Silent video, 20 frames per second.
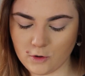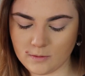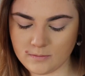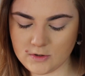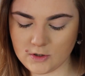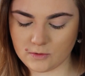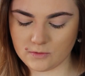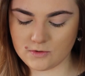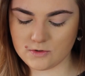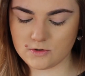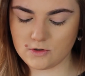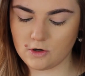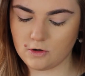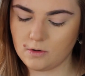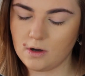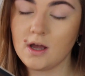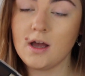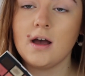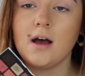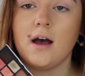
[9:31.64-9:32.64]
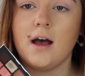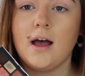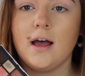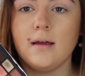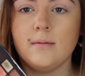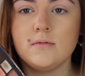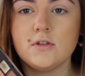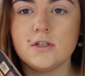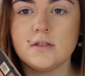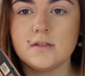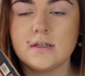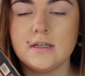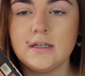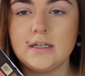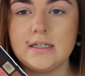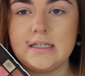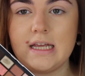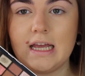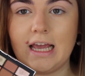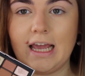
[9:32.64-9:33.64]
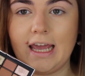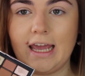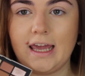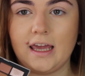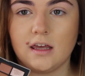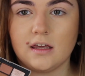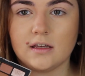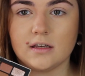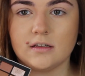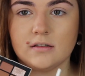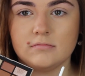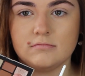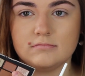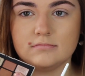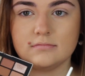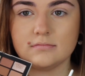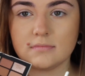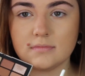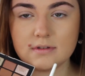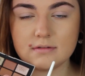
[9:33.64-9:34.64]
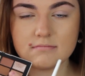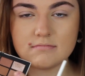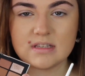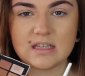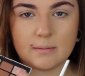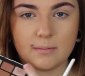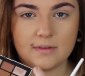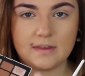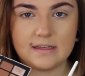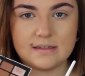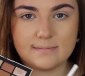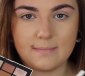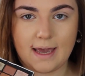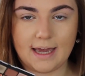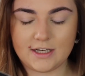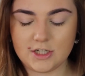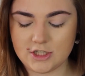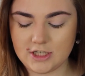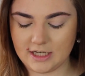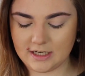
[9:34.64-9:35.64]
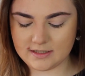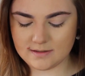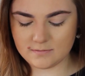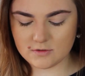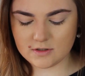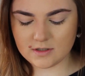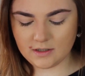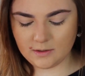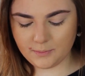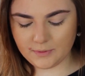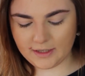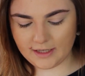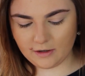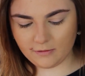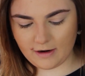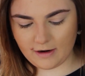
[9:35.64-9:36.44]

warm tone. So I'm just going to take some of these matte shades. I'm just going to play